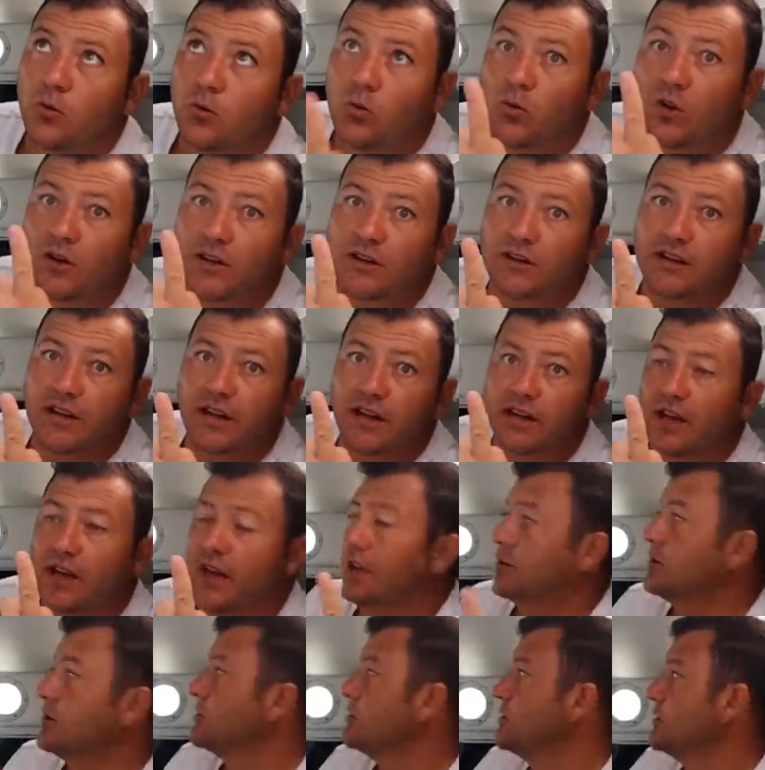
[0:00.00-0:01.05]
1 deck
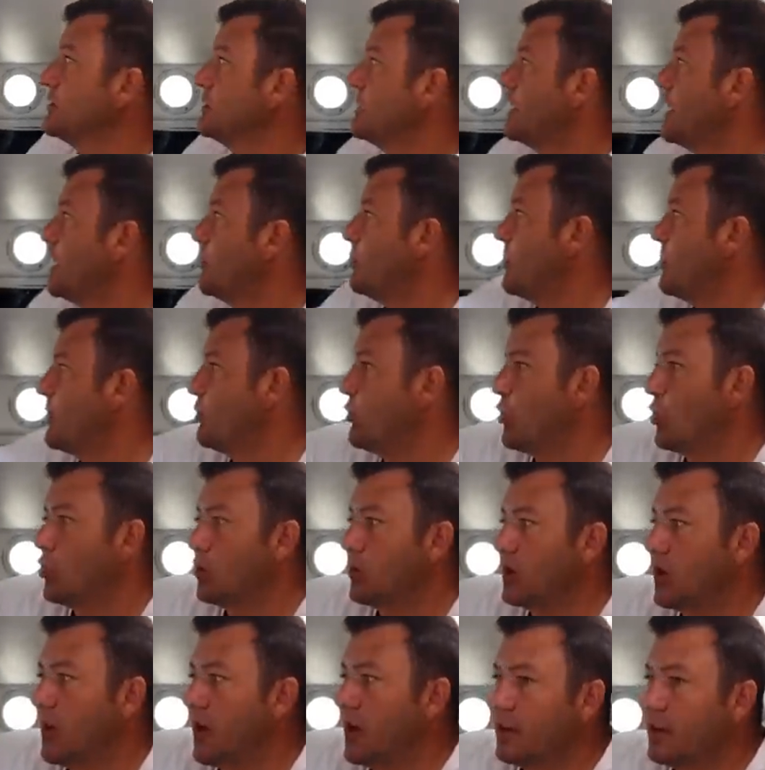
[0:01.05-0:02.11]
hatch and 1
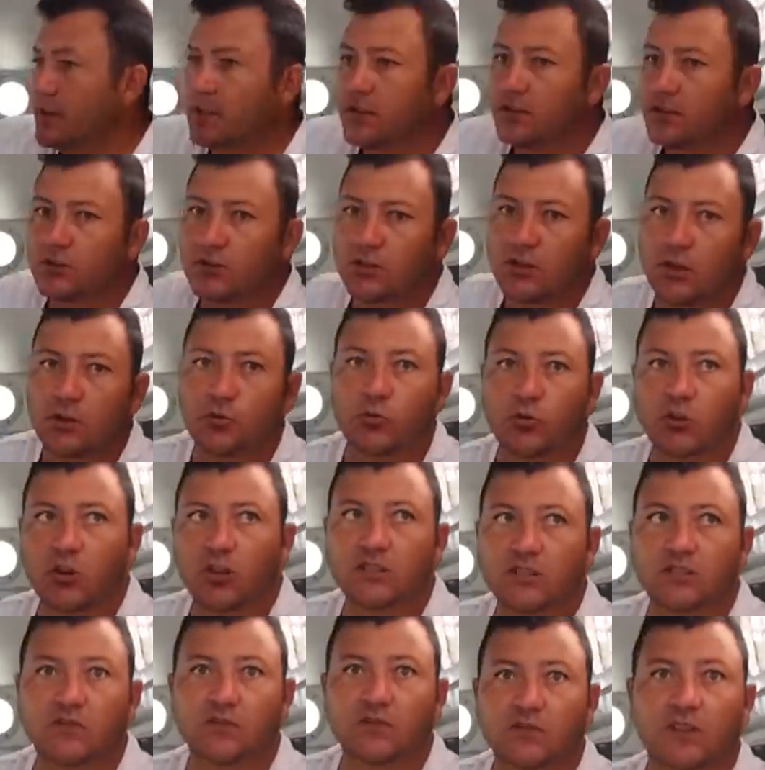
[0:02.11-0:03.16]
port light to keep it
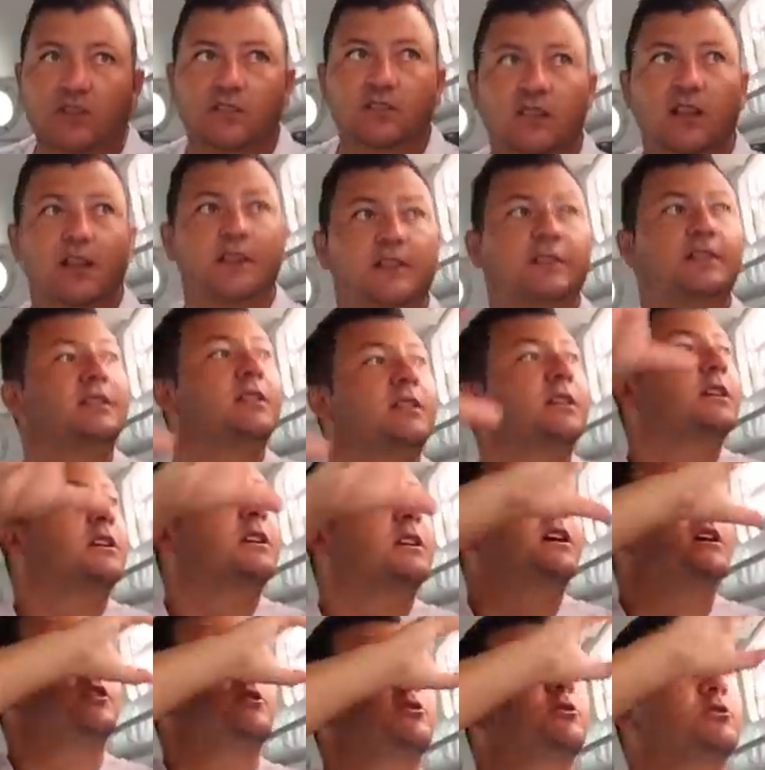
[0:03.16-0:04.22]
nice and ventilated,
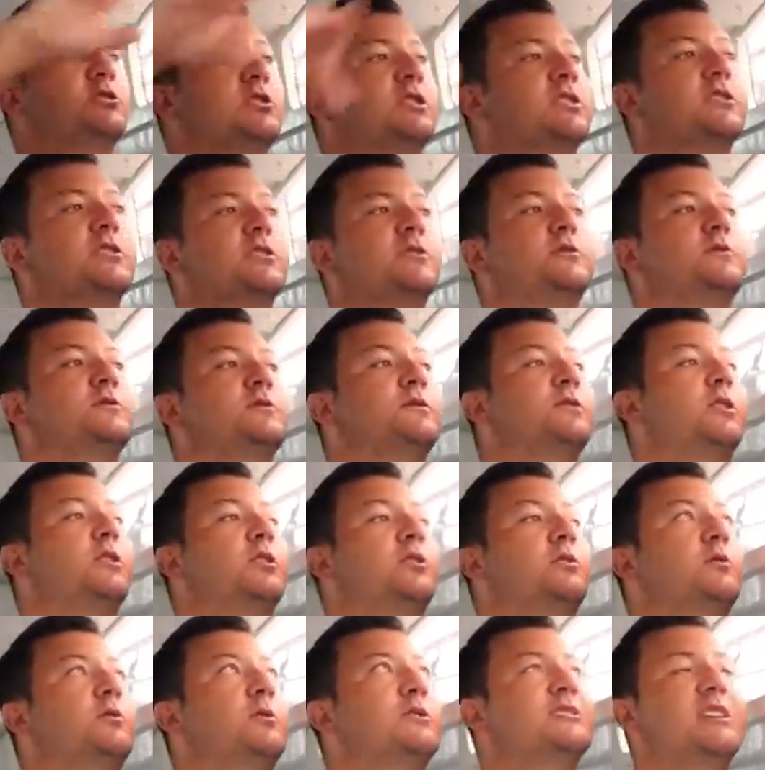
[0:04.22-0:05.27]
and also a good view
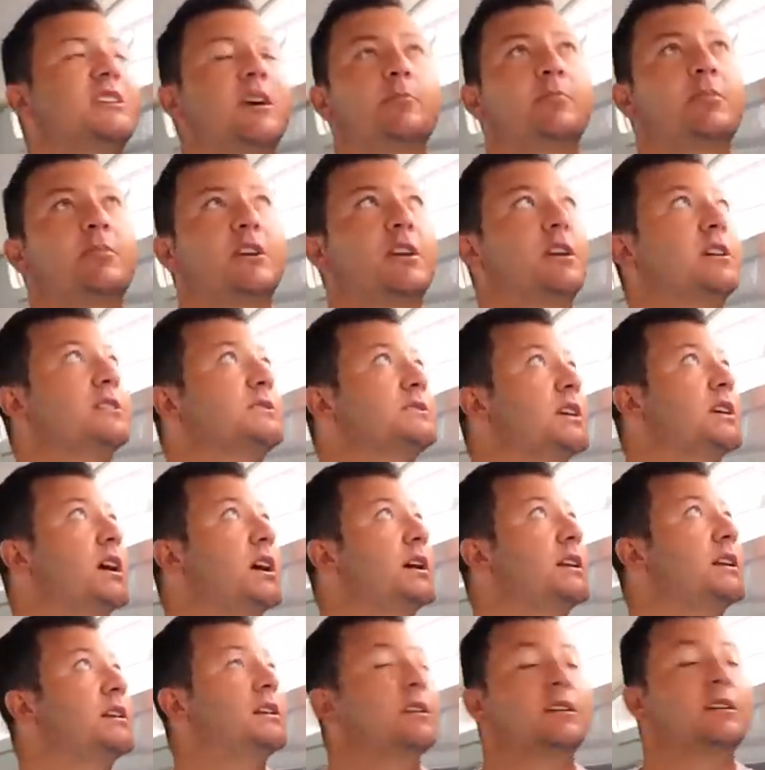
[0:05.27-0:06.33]
of what's happening
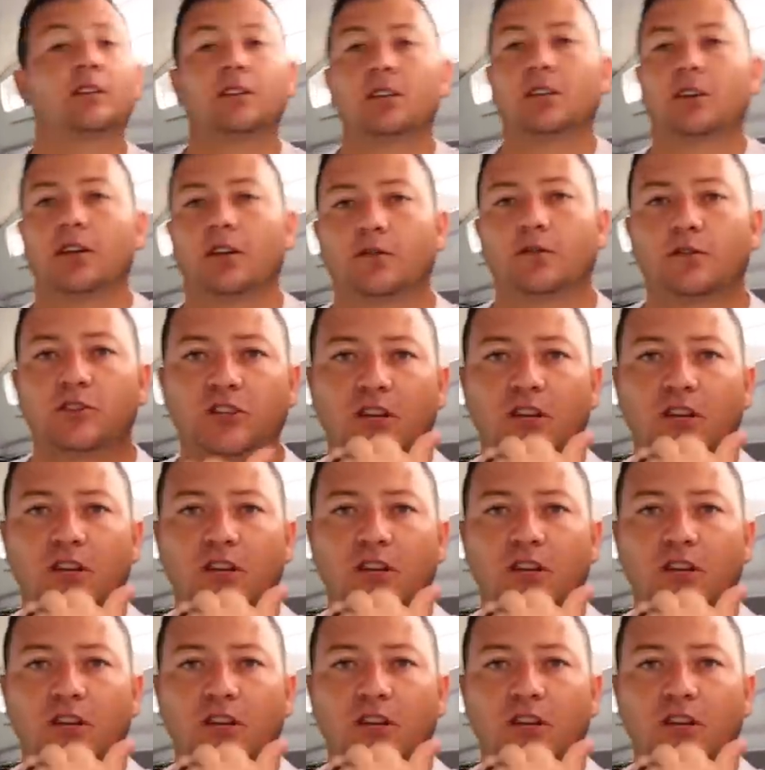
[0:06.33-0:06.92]
outside if you're